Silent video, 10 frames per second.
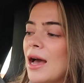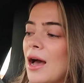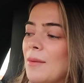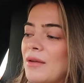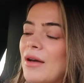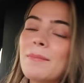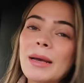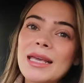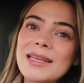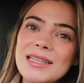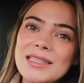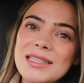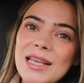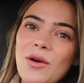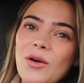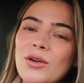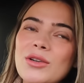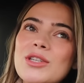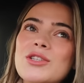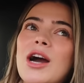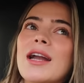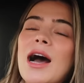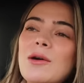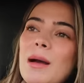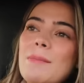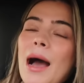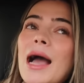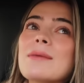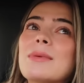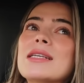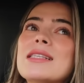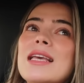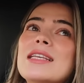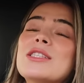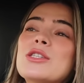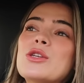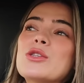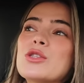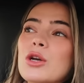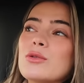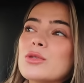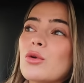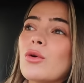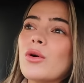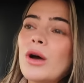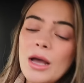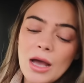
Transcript: I've had my heated seat on to try and help my back because it's so sore.